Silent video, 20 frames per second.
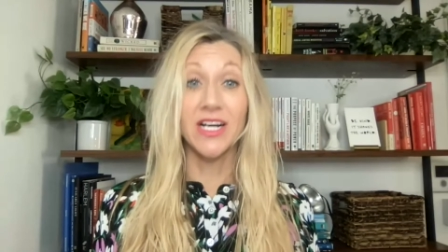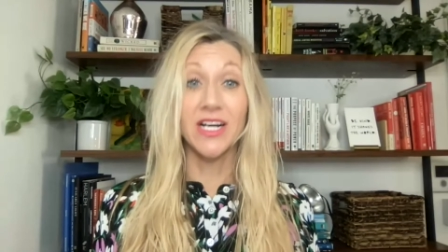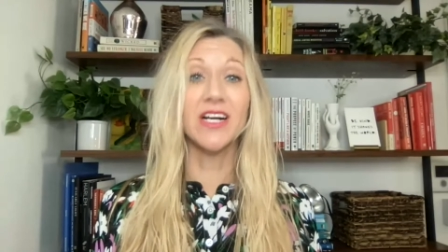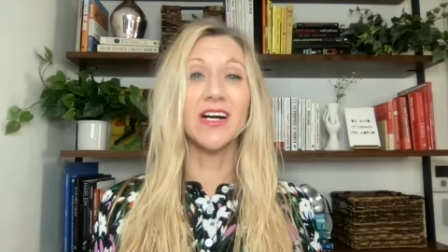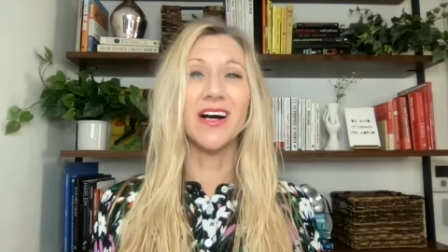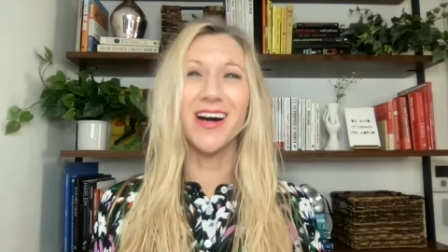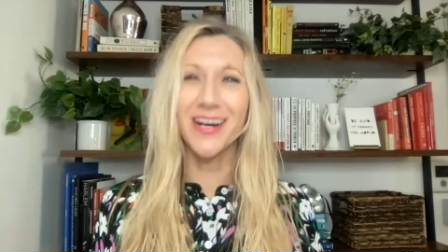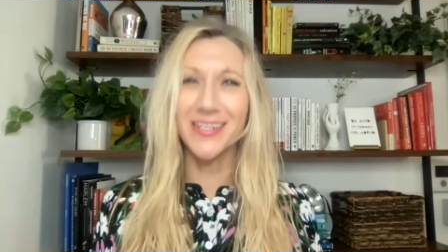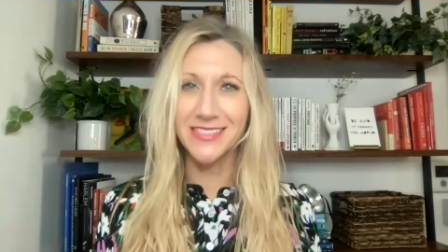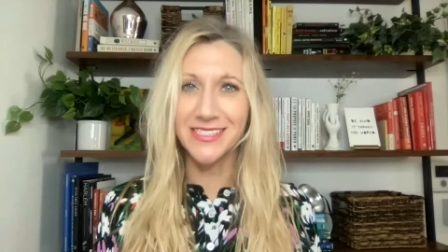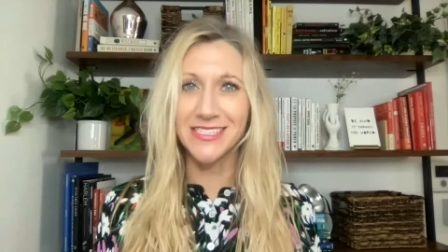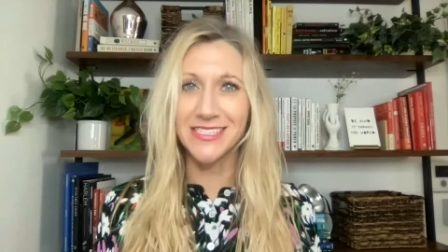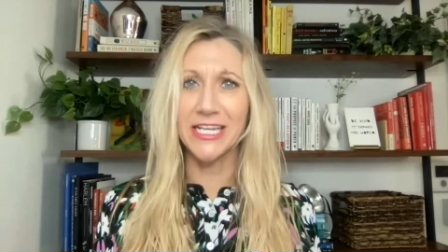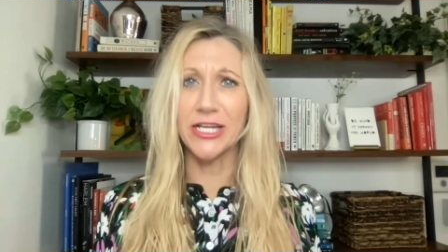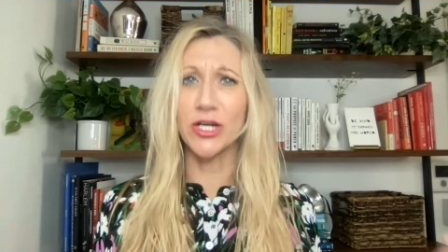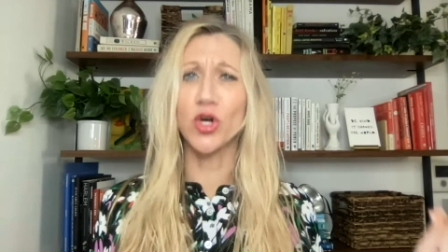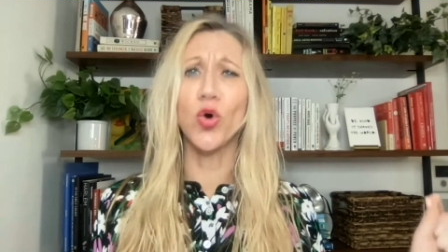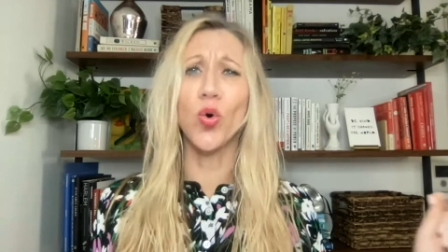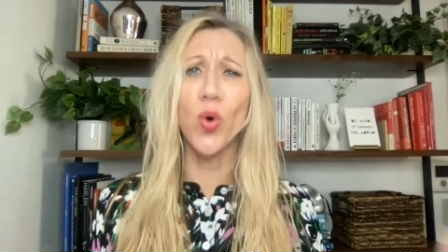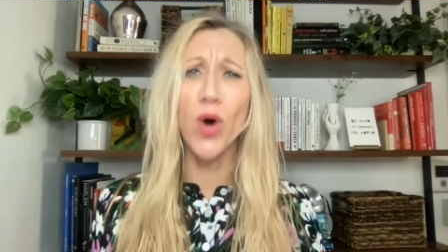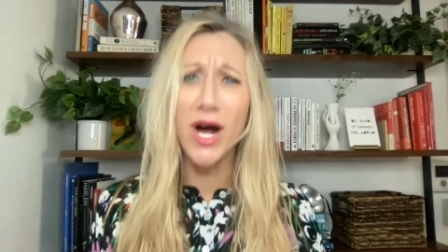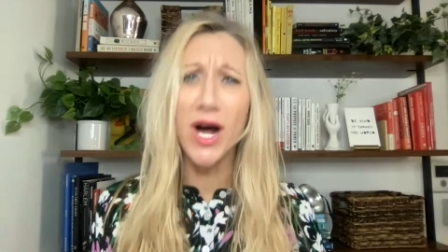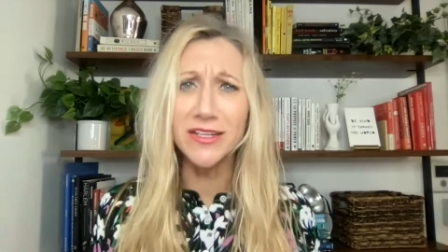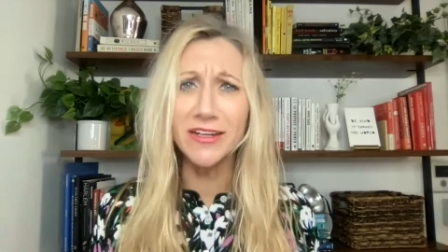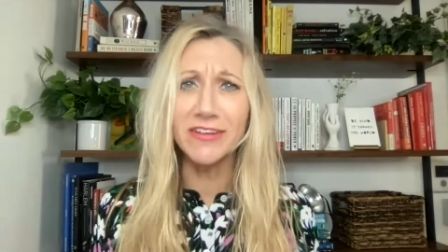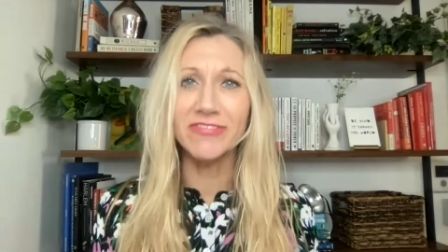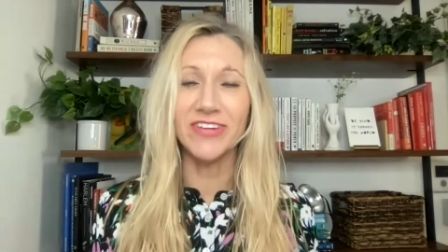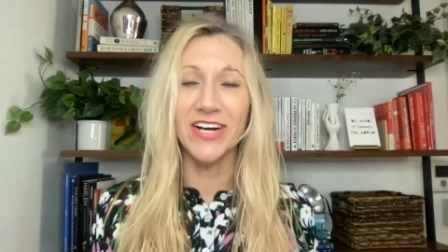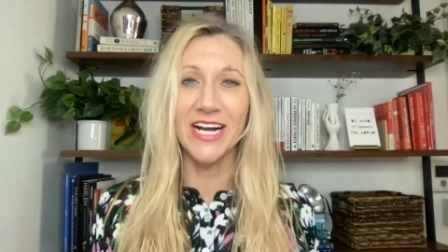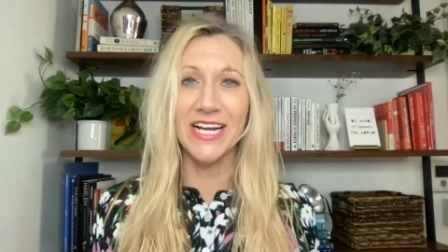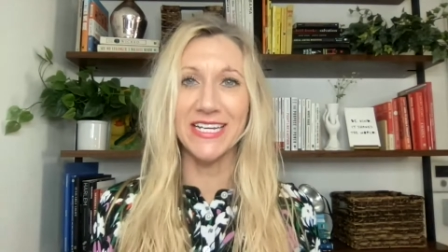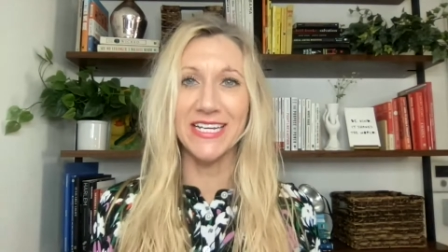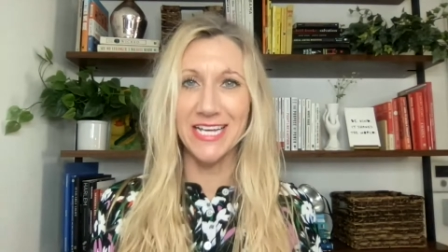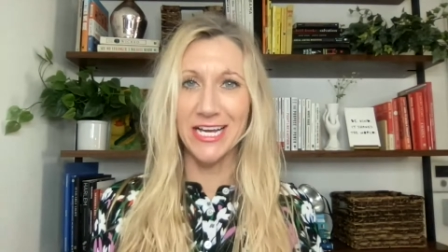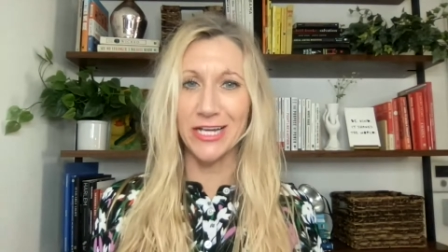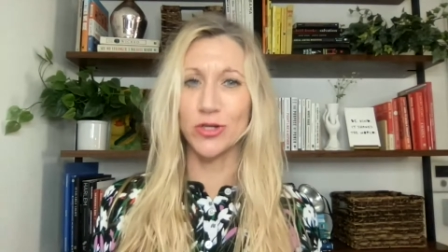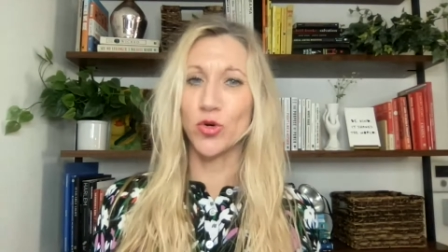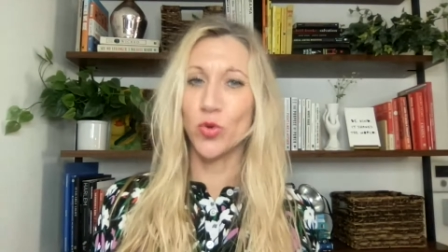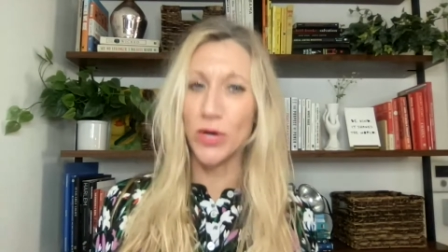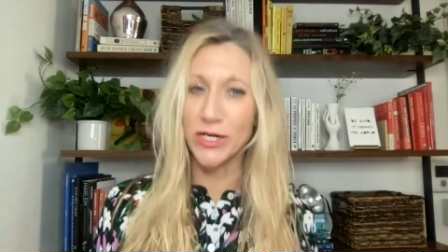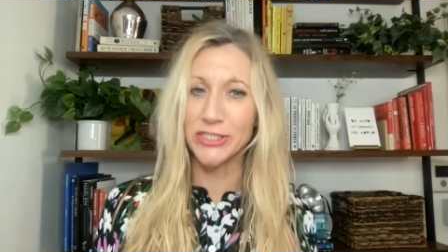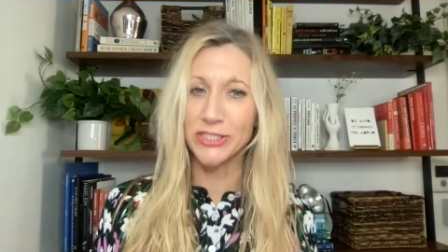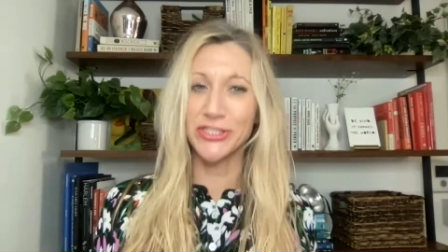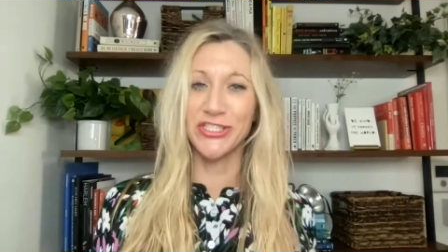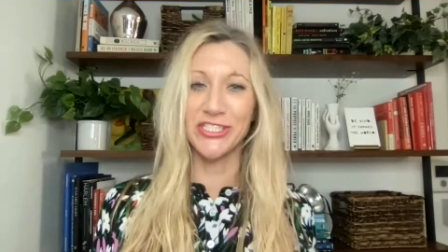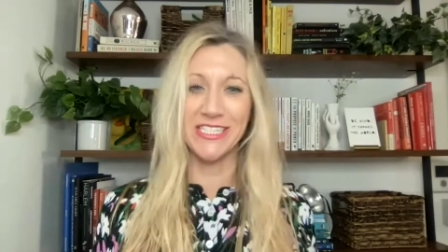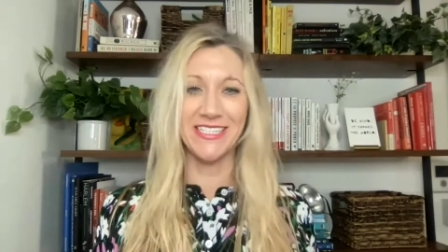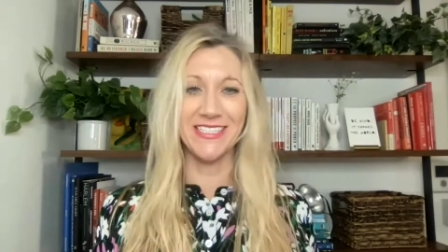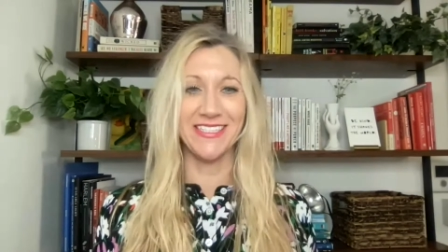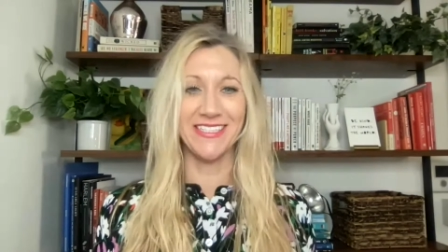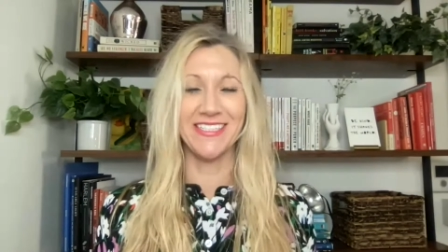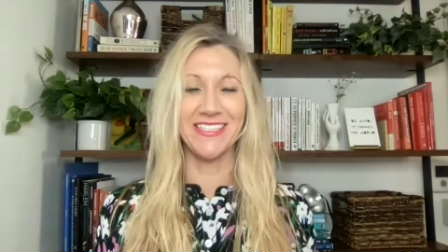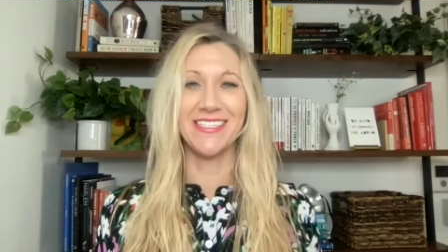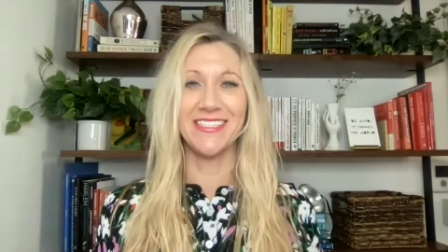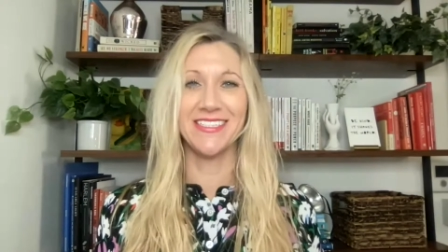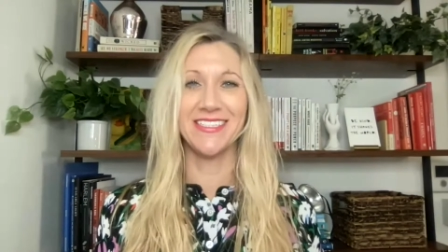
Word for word: constant, qualified, yet questioned.